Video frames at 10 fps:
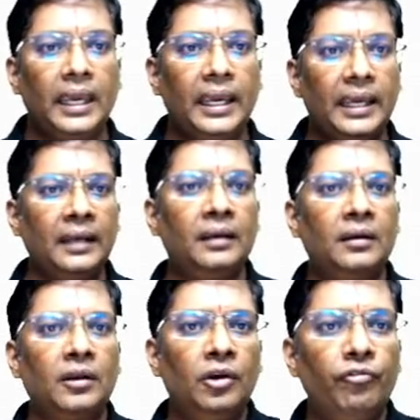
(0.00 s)

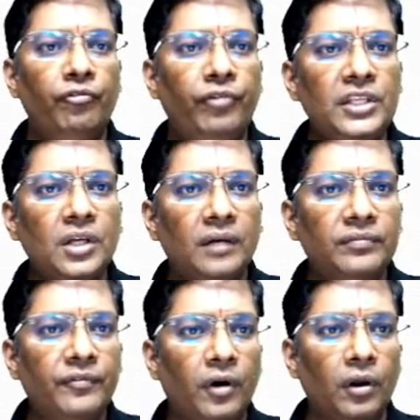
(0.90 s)
In which of
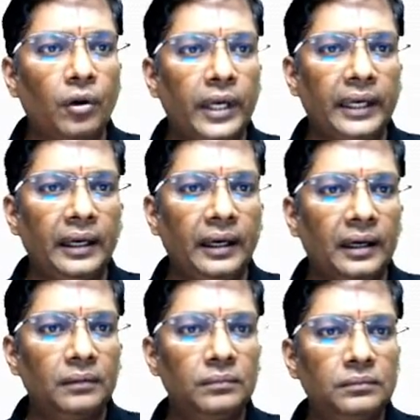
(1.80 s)
the following